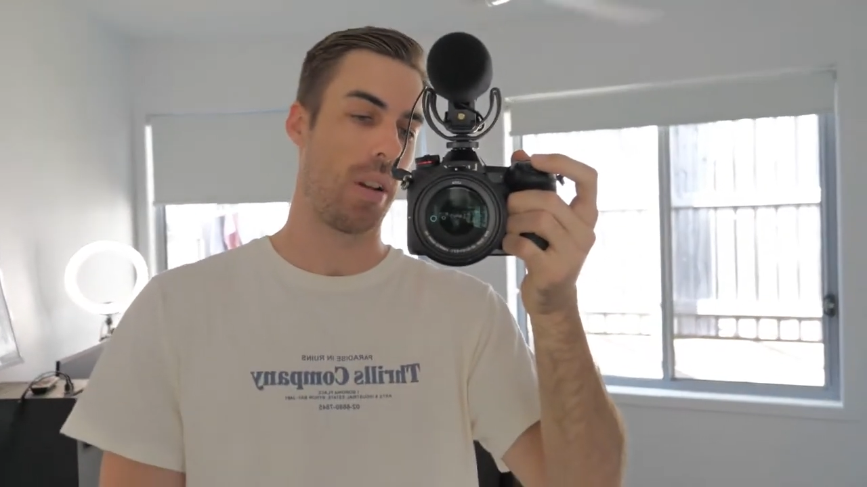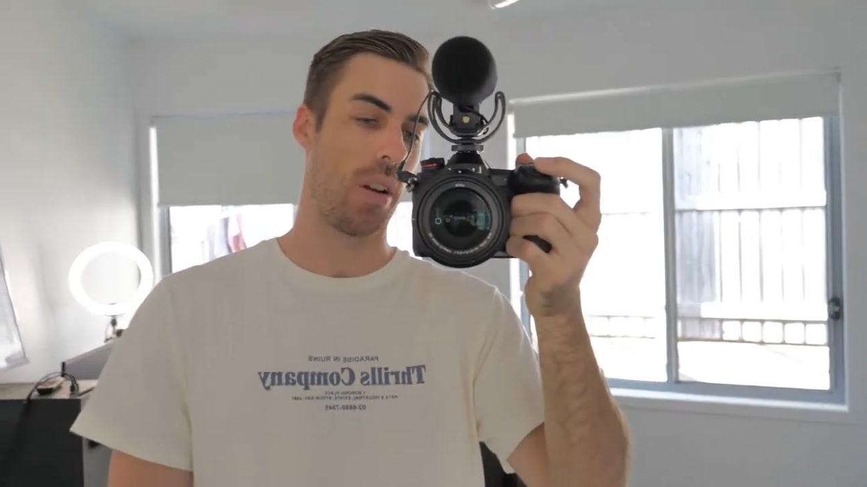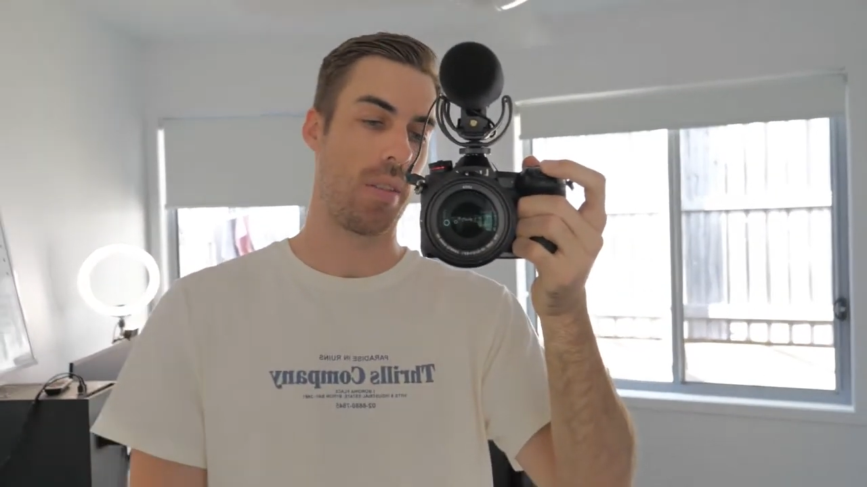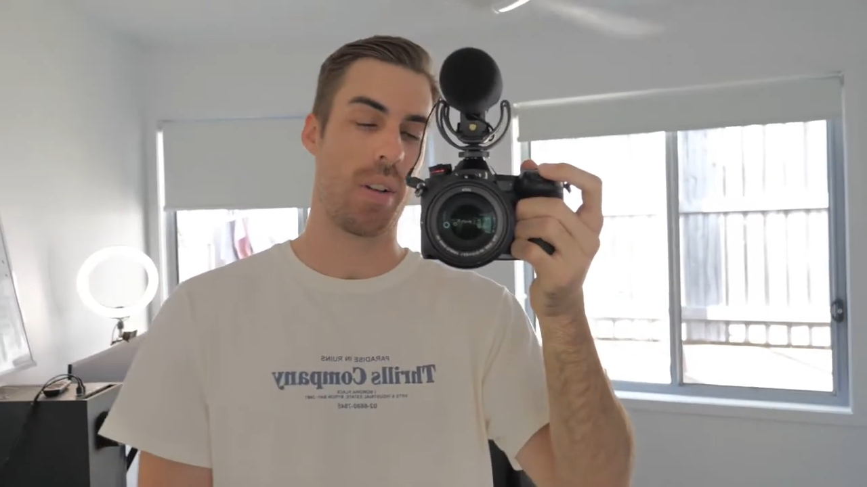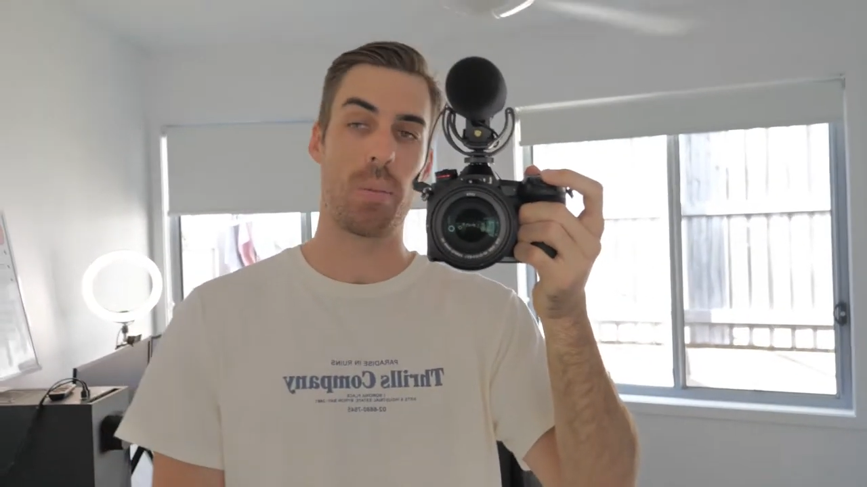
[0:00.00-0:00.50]
that
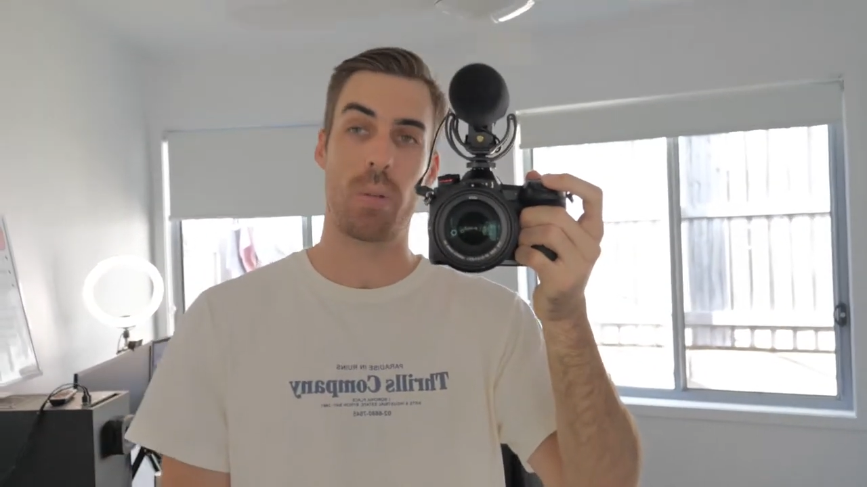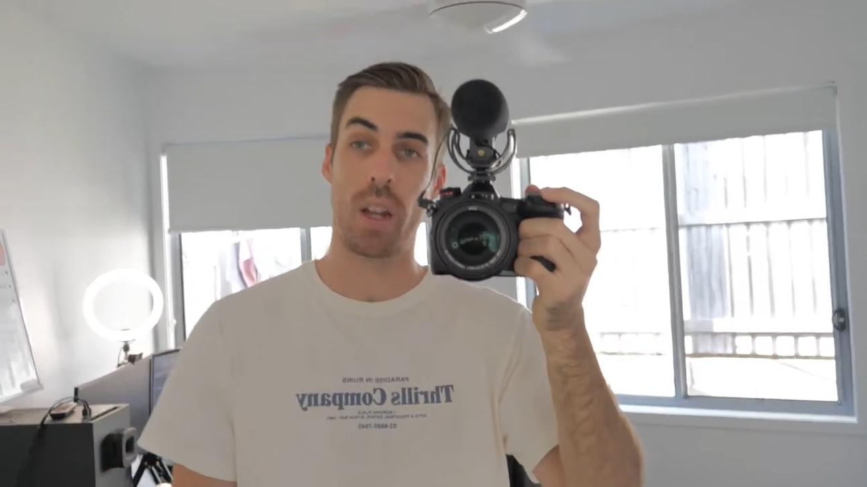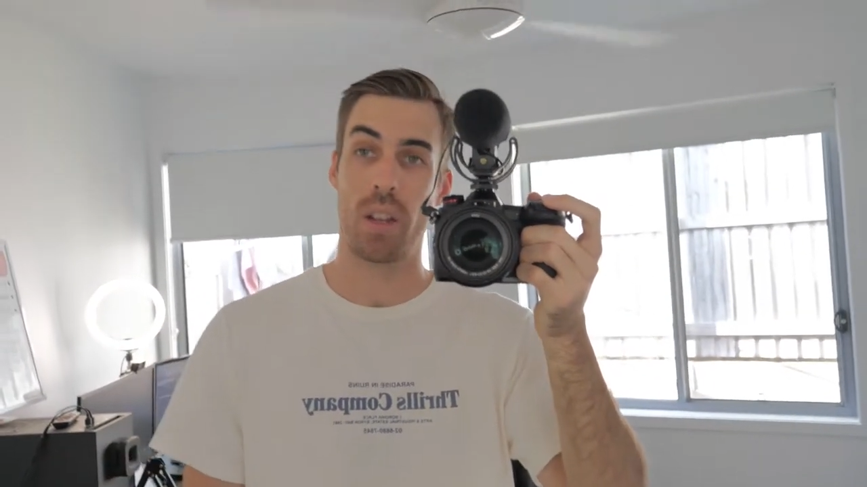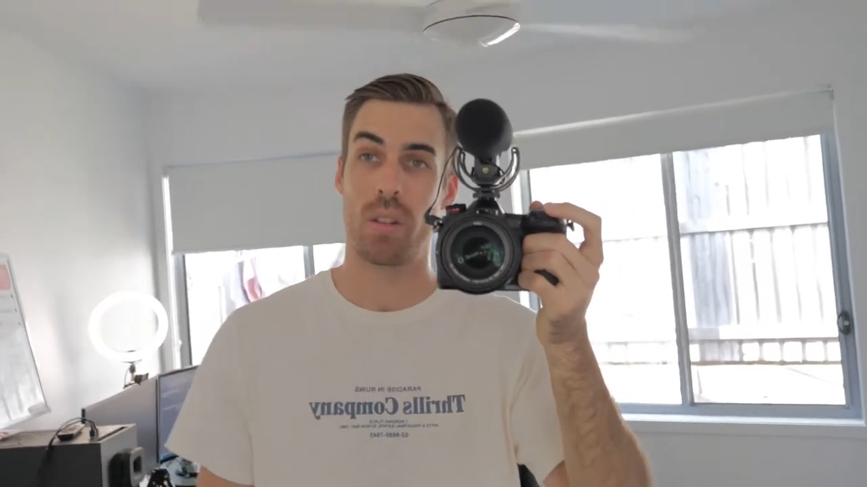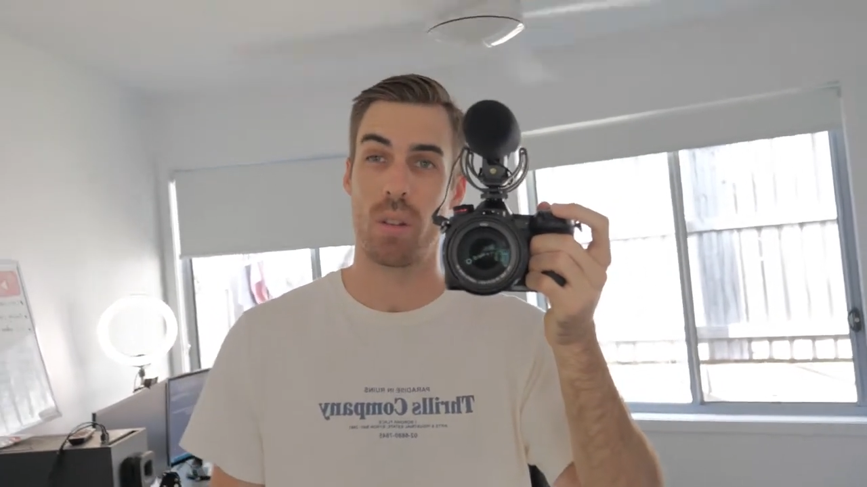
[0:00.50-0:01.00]
I've
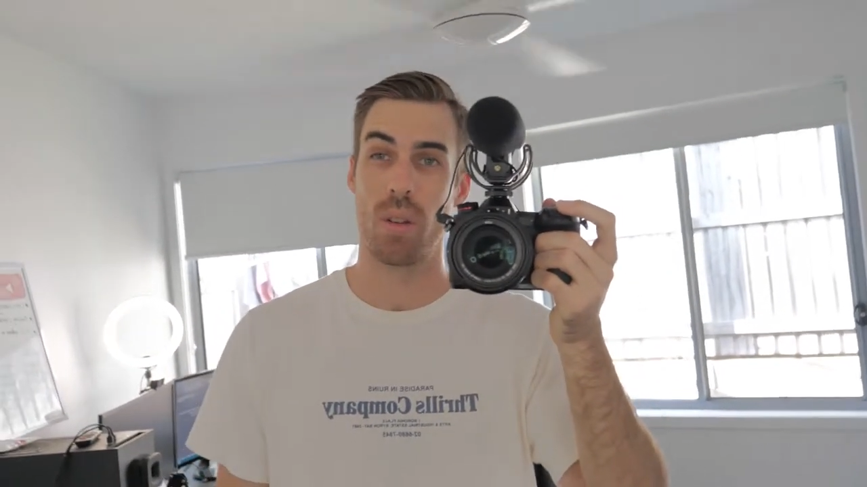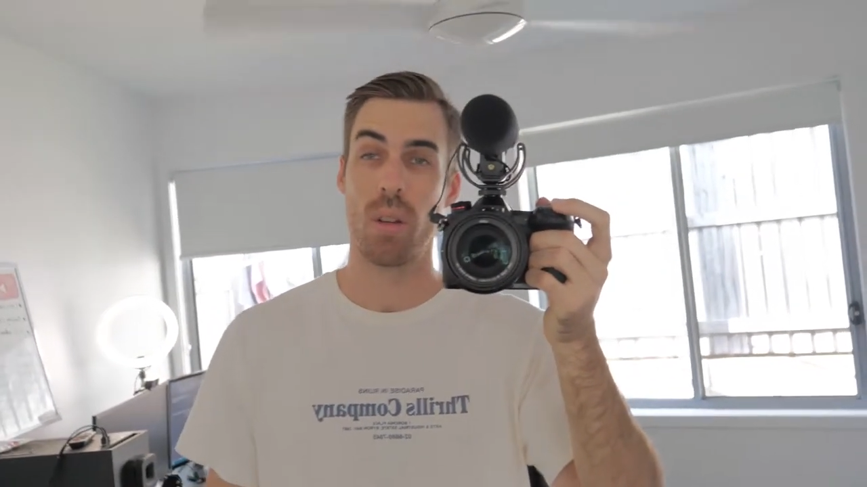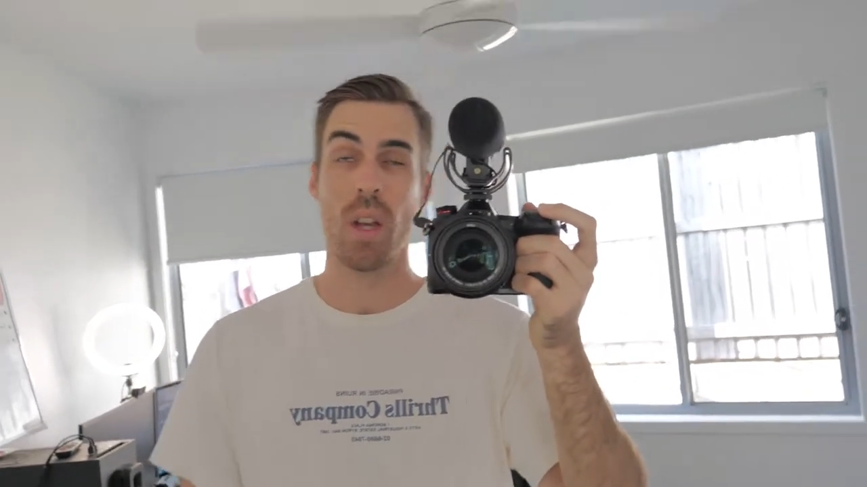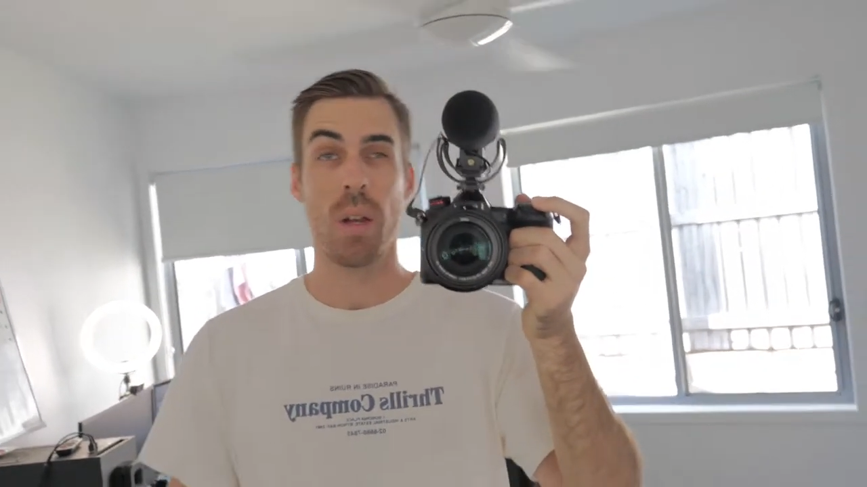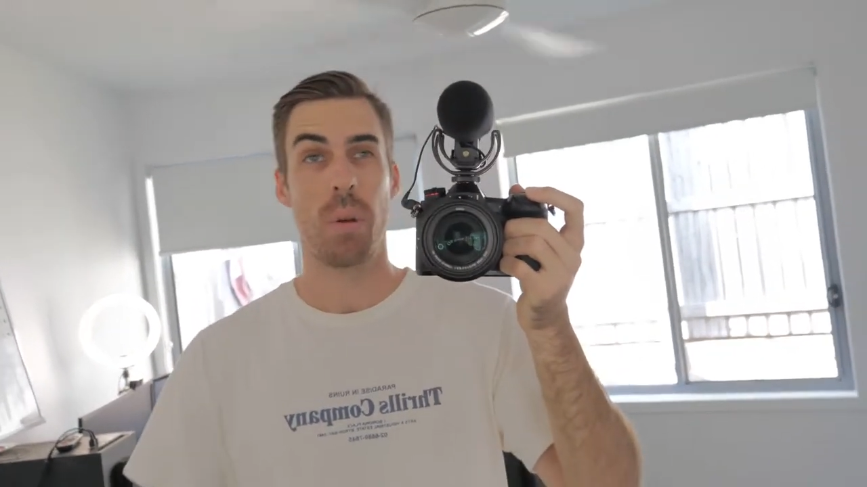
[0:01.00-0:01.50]
upgraded to